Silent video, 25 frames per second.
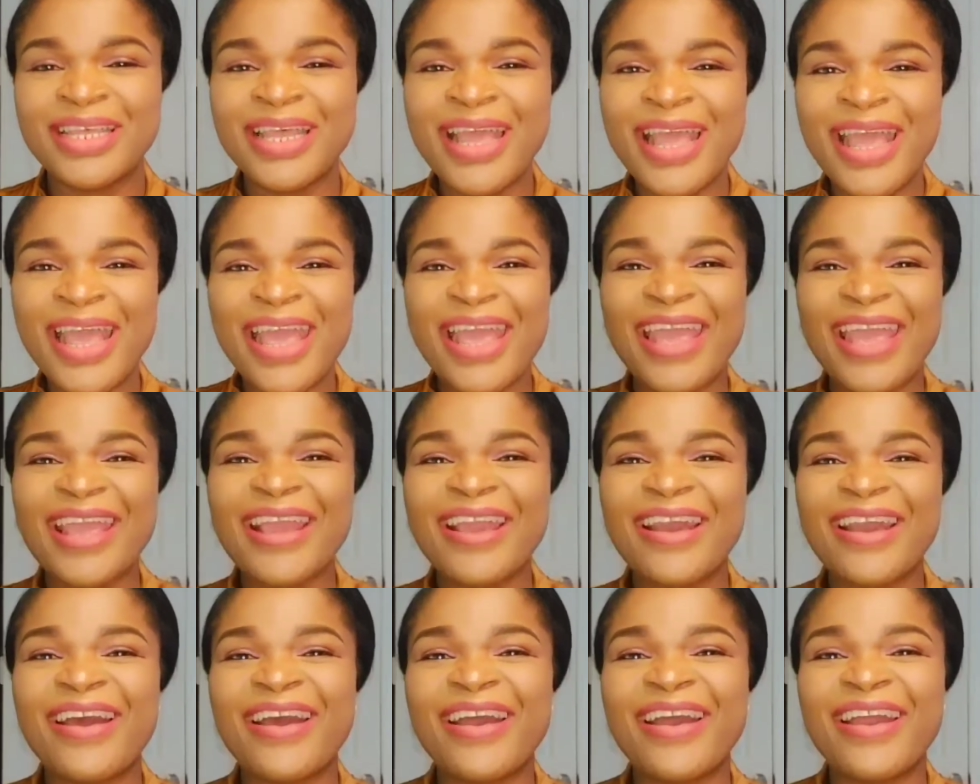Hey
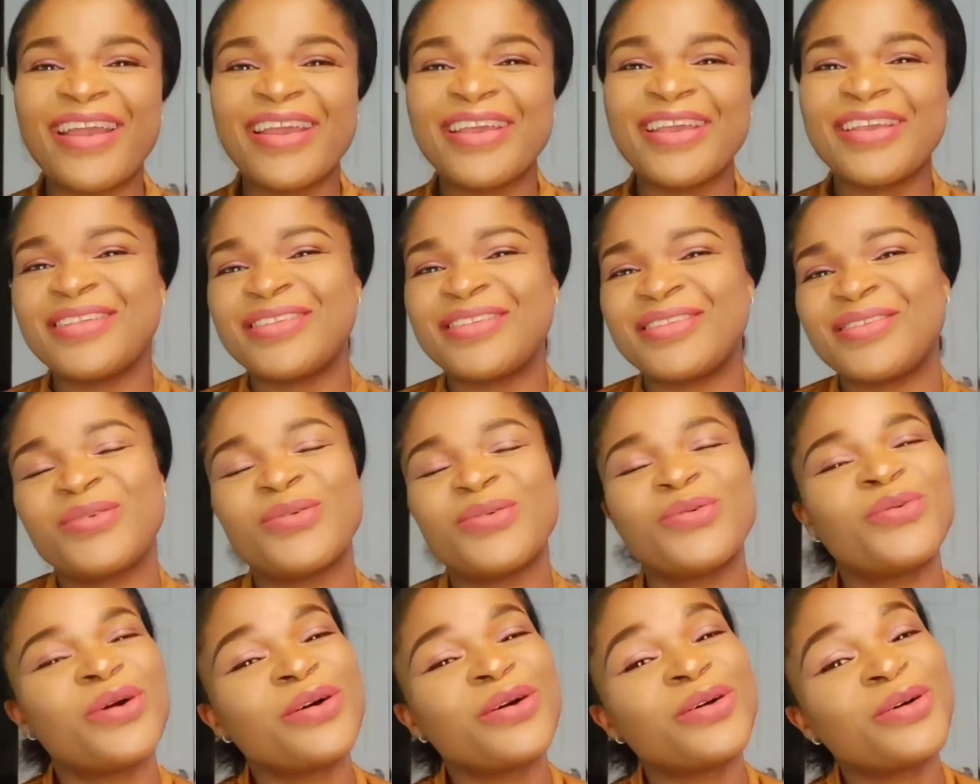guys, you're
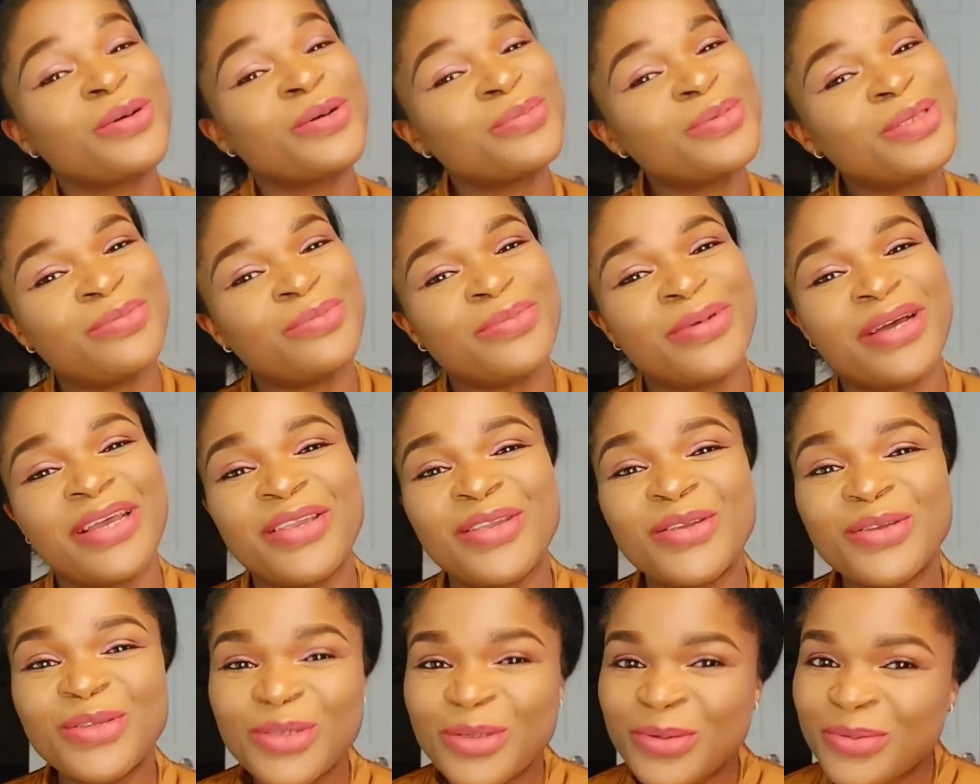welcome to my
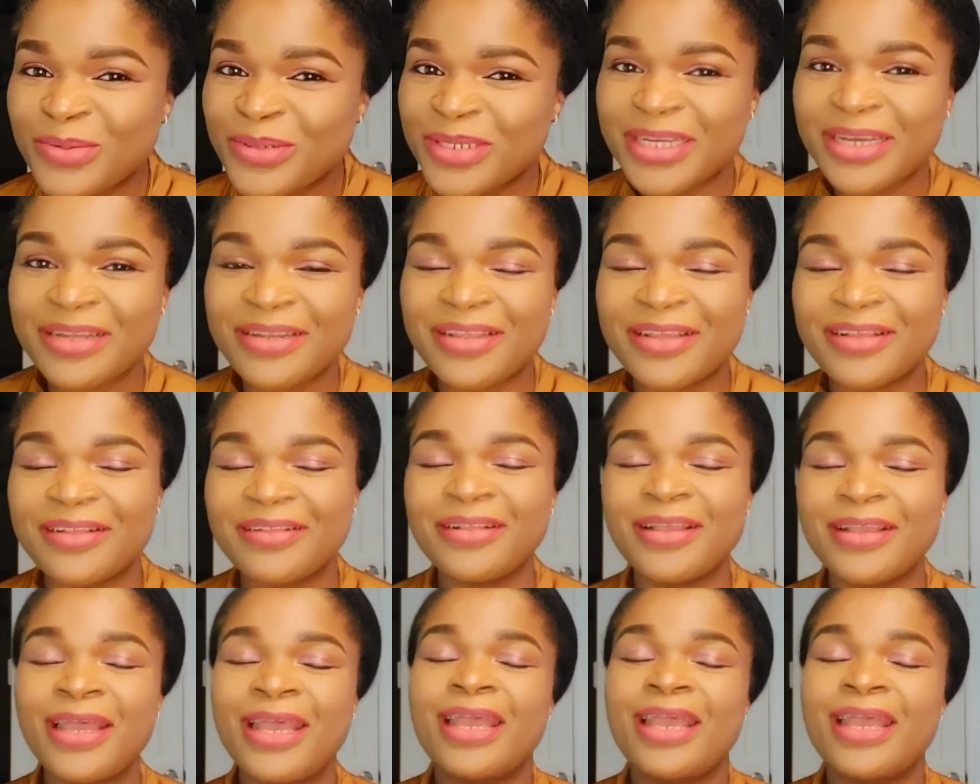YouTube channel.